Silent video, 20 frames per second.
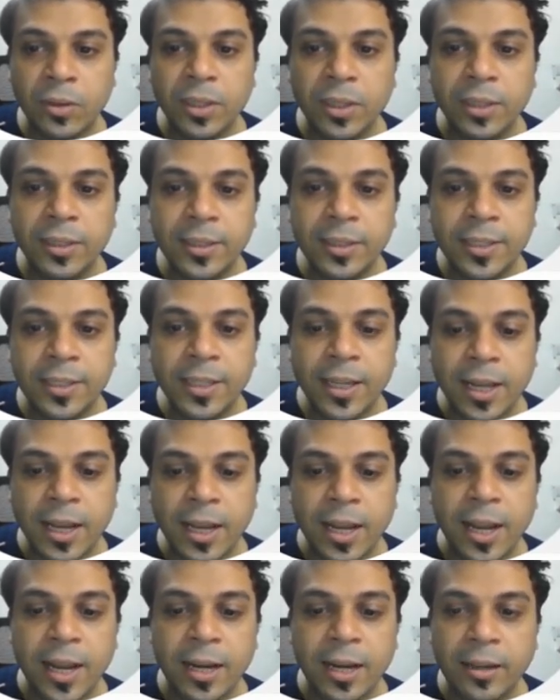Okay,
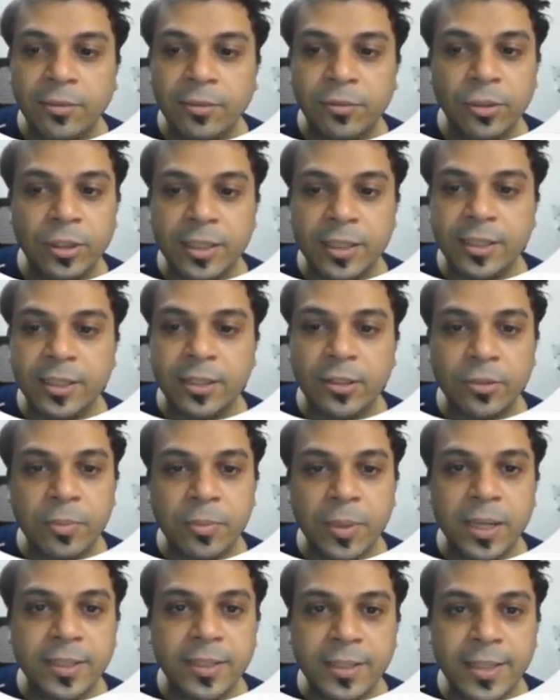and for this
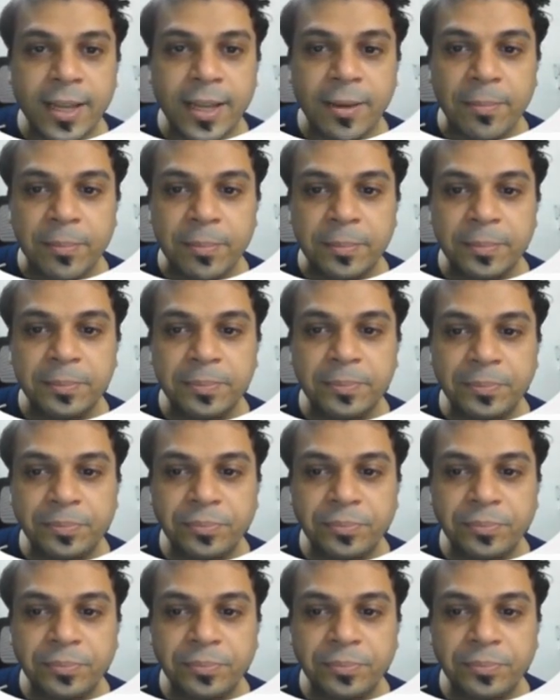it remains the same.